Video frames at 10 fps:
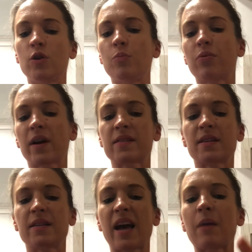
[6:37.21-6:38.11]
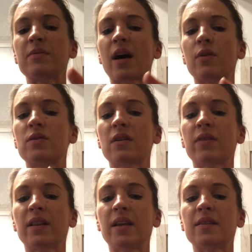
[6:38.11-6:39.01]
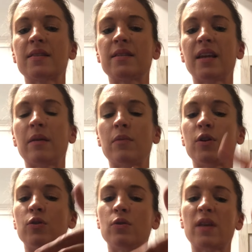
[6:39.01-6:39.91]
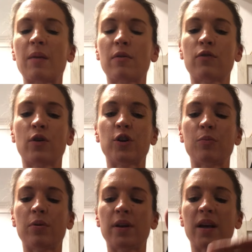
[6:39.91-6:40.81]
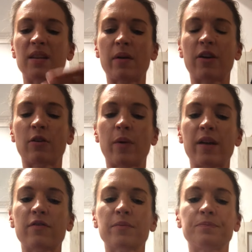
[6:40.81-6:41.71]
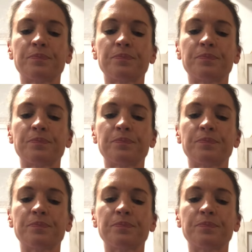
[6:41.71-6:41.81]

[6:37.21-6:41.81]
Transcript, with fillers: You press the tab down to release steam, and you do that before you put it in the microwave